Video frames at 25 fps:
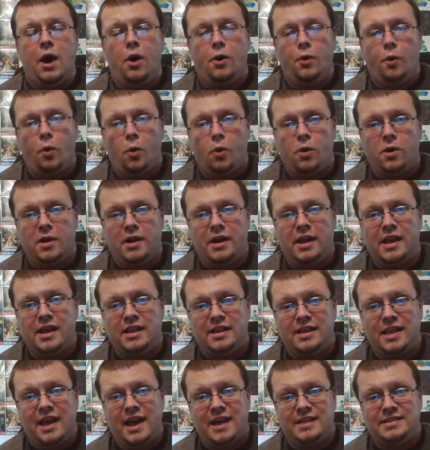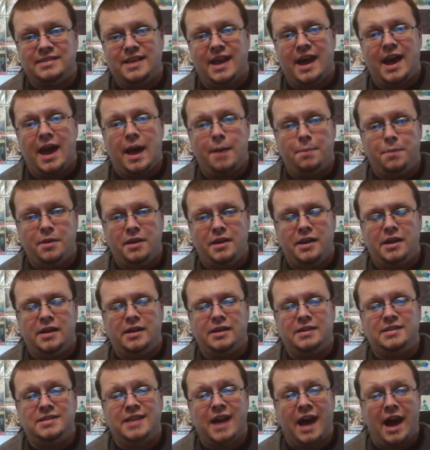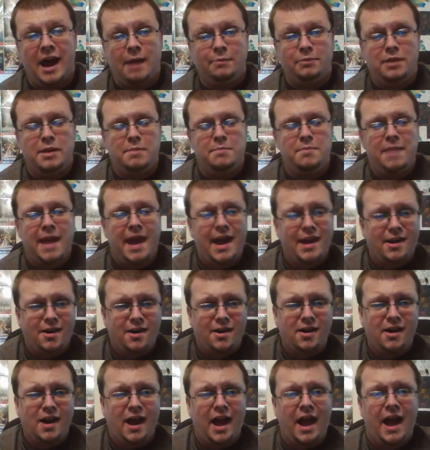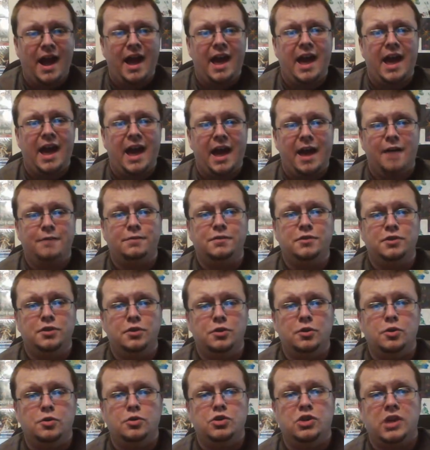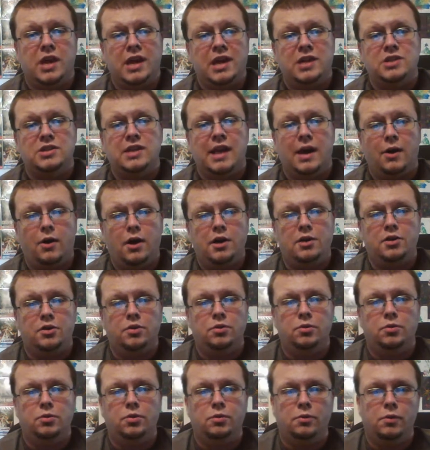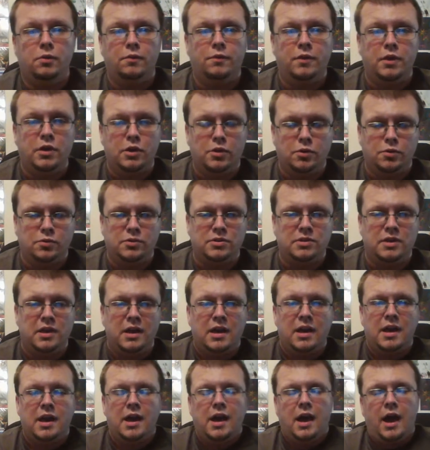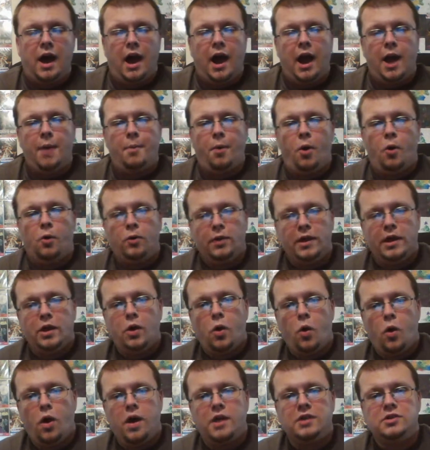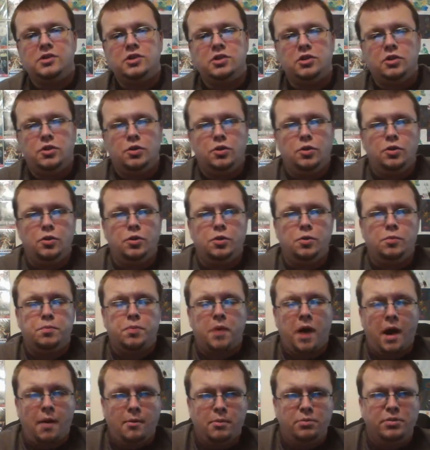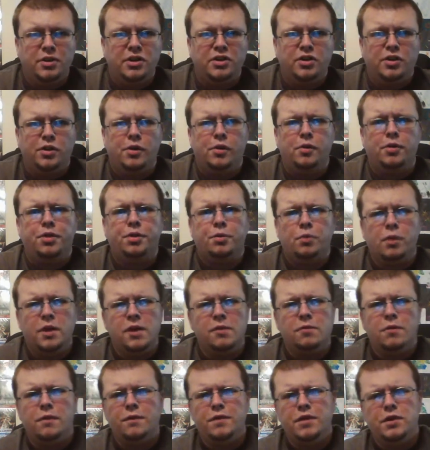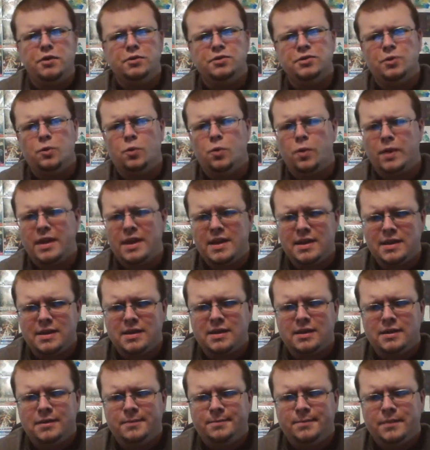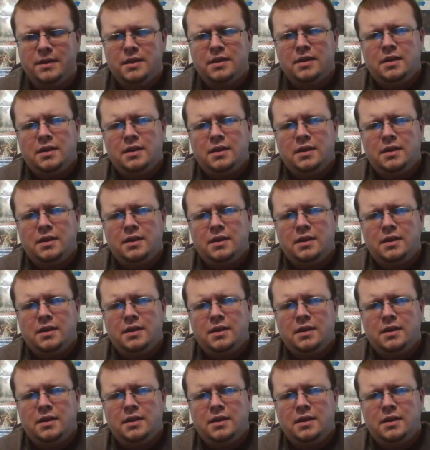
Now, in order to get that to happen in a timely manner, I have to change how I do the reviews. I am only going to probably do 3 reviews a week.